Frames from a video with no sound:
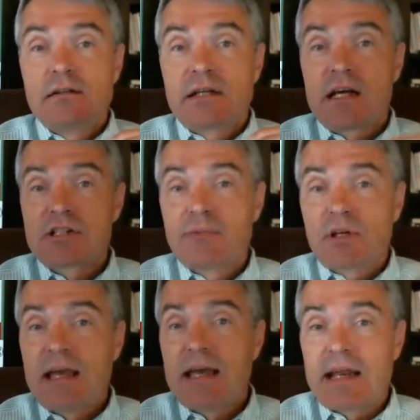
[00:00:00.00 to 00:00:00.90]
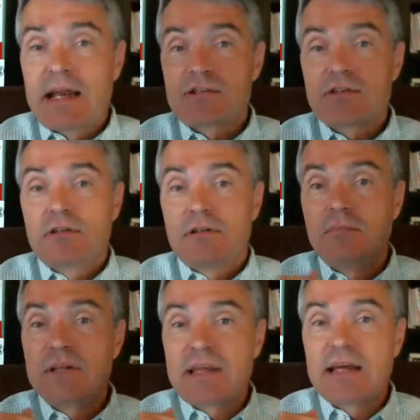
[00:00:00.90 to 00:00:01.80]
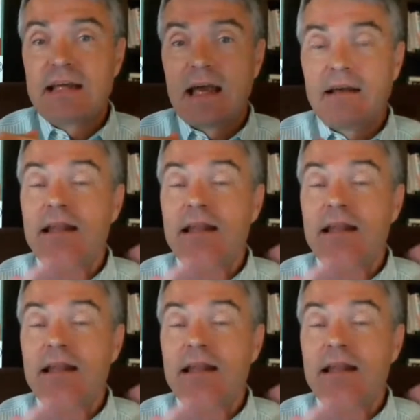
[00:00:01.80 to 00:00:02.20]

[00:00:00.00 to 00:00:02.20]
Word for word: customer can't answer, but they can.